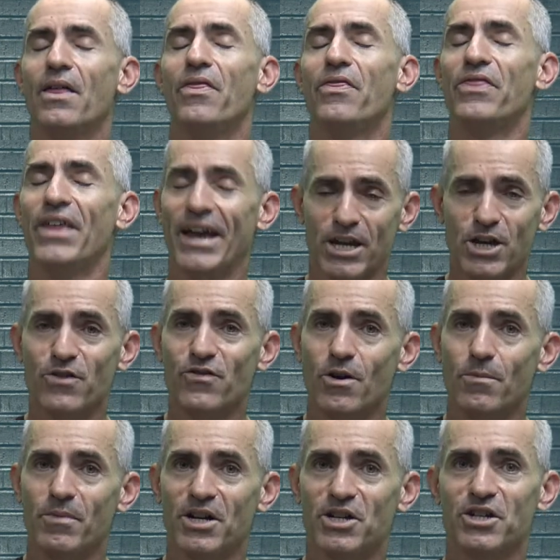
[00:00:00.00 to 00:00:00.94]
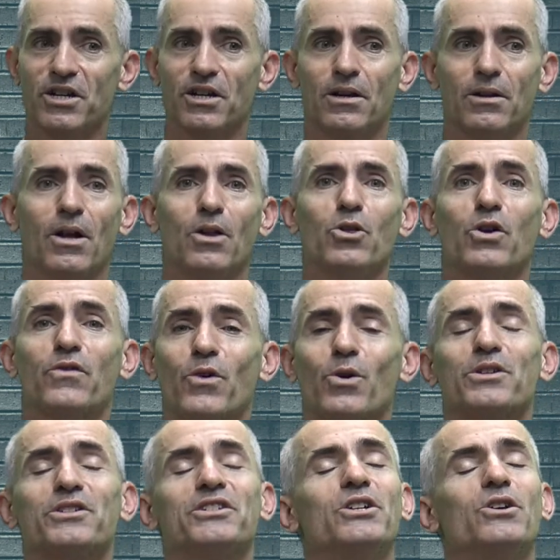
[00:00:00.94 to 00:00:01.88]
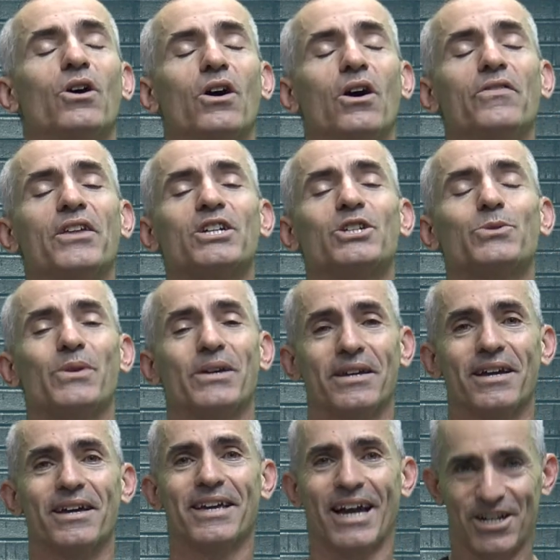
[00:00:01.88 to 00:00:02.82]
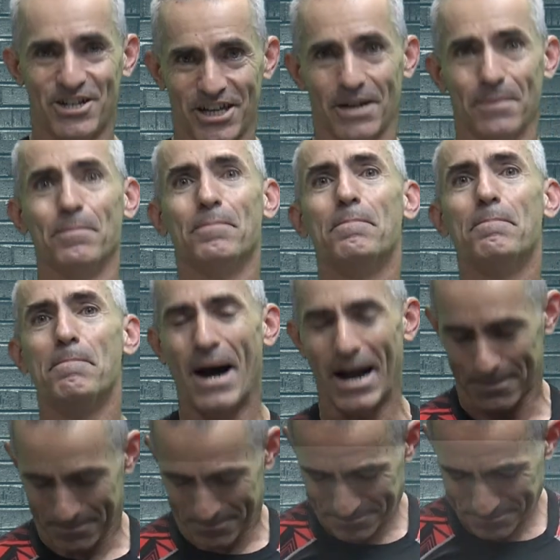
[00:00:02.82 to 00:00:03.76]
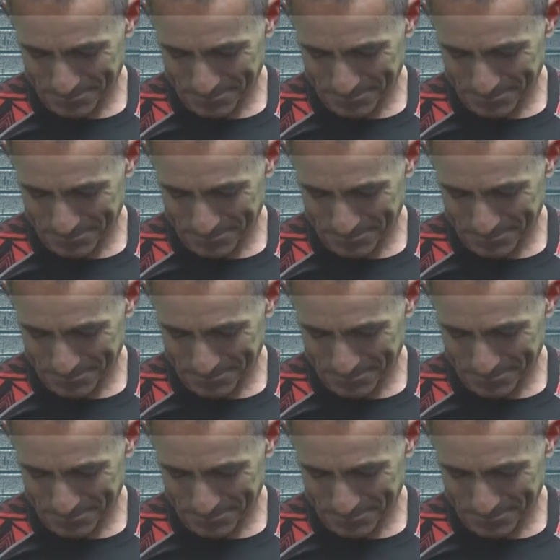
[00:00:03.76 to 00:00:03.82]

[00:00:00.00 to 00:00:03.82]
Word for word: Thank you very much. Look forward to seeing you all next week. Catch you then. Bye.